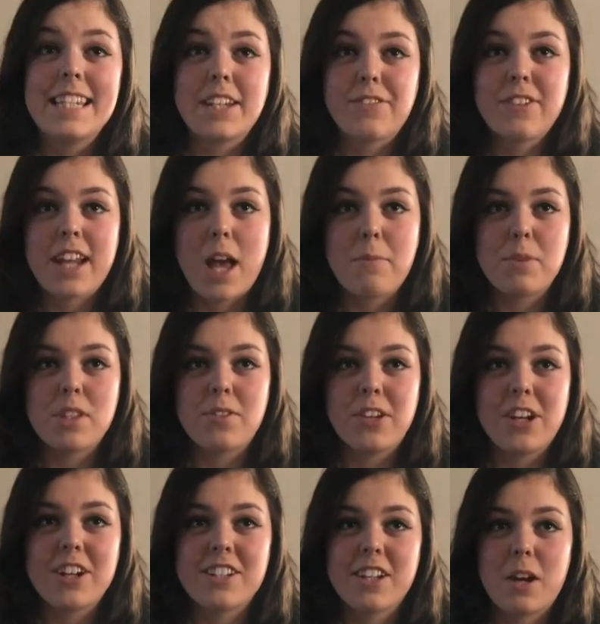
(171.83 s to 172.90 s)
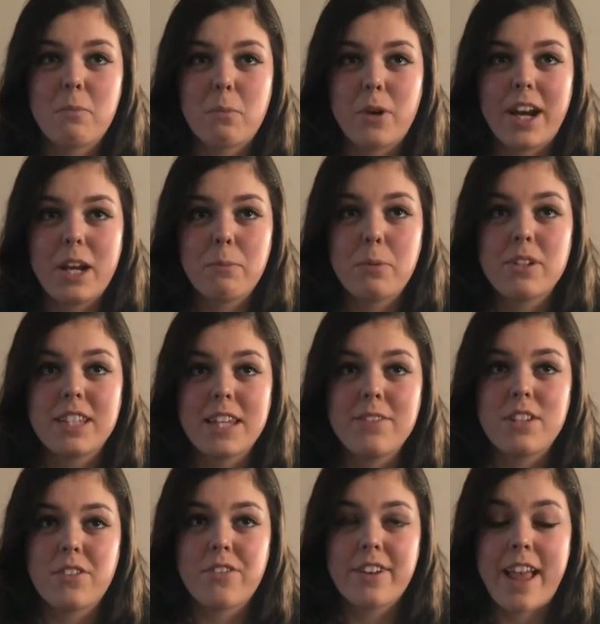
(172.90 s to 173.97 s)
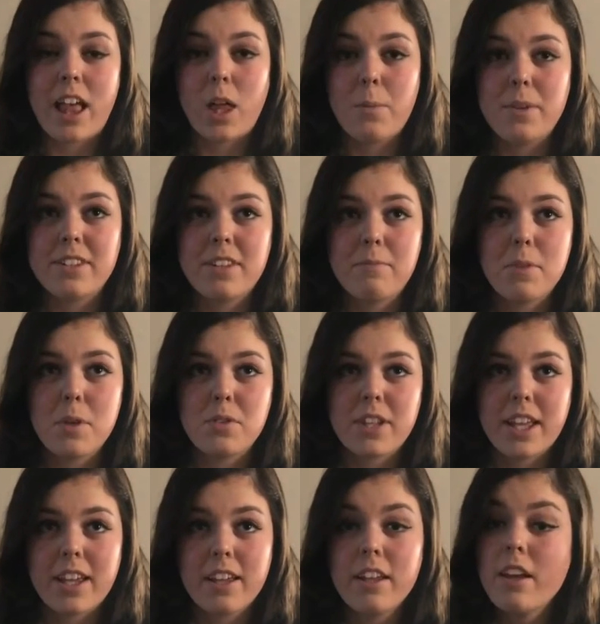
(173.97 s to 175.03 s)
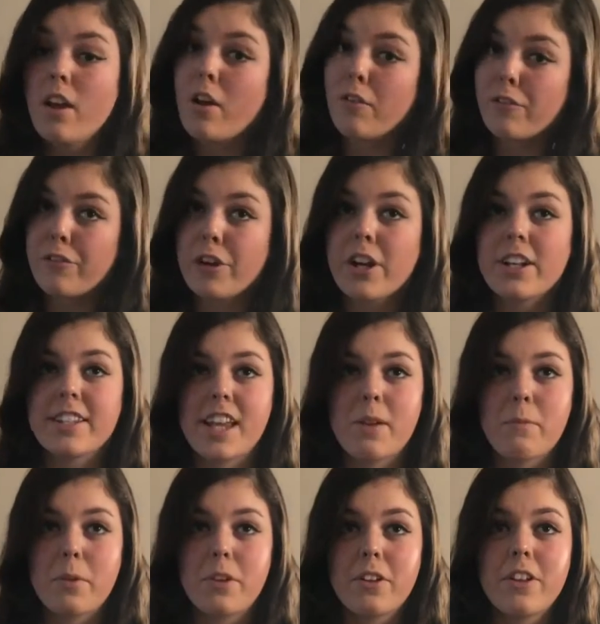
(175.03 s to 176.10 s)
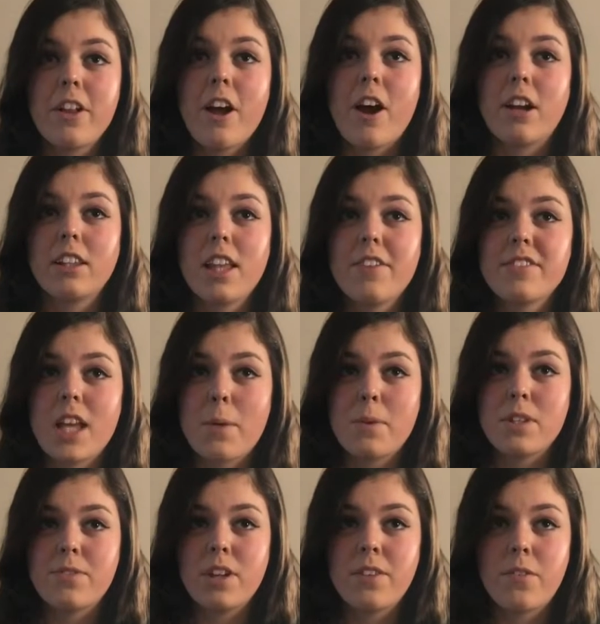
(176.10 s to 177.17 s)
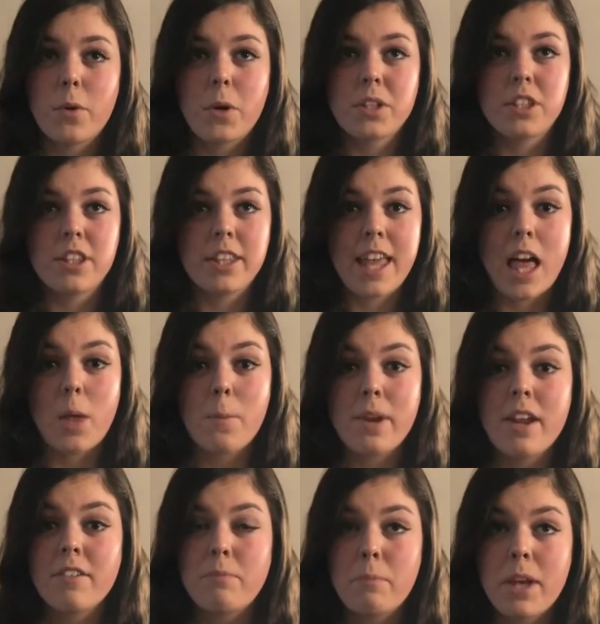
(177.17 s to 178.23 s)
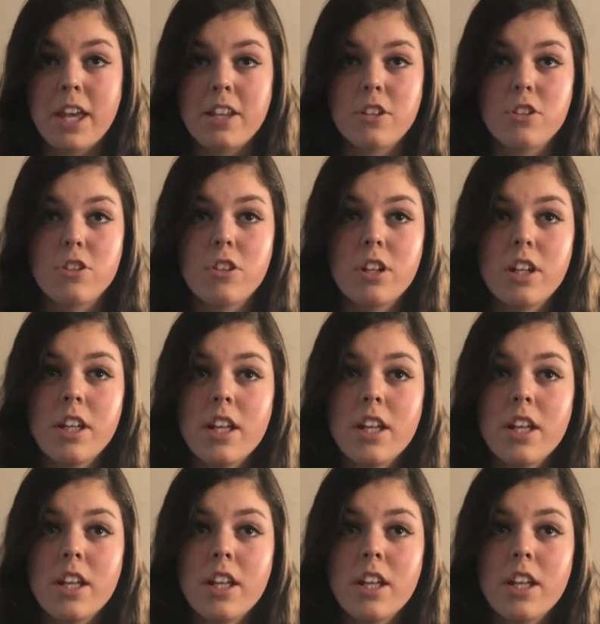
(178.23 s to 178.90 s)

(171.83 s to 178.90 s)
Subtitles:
Different hemispheres in our brain perceive different elements of music. For example, our left hemisphere focuses on the element of pitch.